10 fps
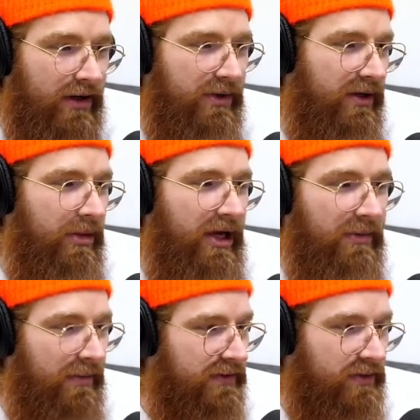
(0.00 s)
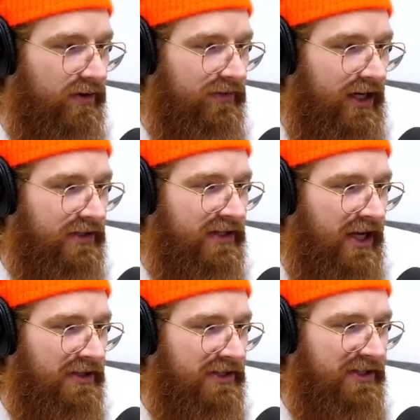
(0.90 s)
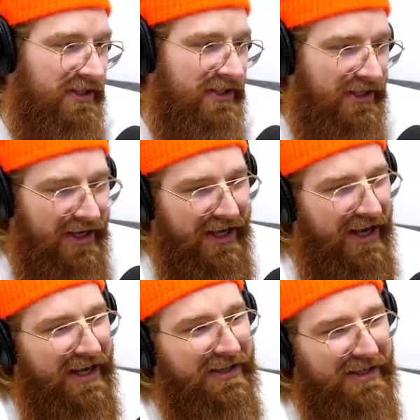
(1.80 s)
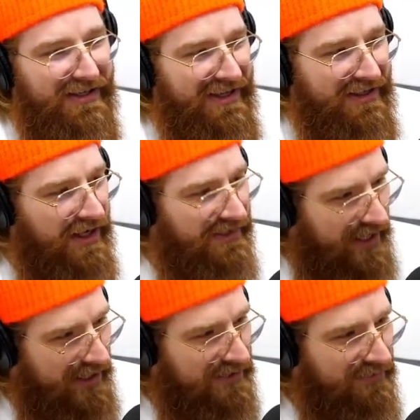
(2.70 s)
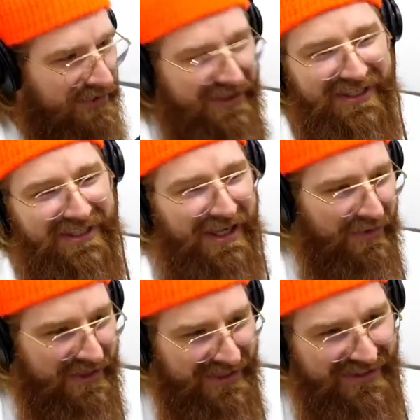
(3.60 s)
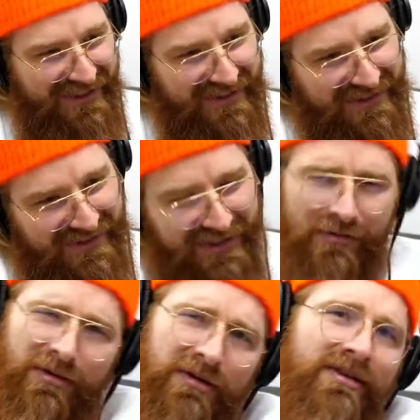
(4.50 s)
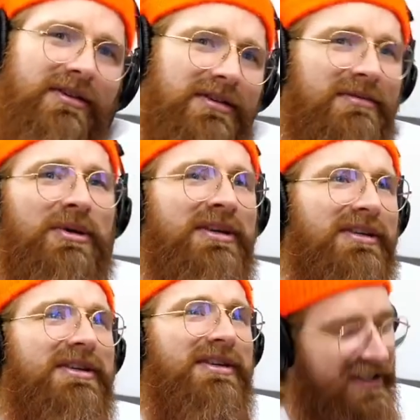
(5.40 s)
You could pay them up to $12,000 a year, and then tax free. And he like went into all this thing, and I'm like, oh, you can pay your kid.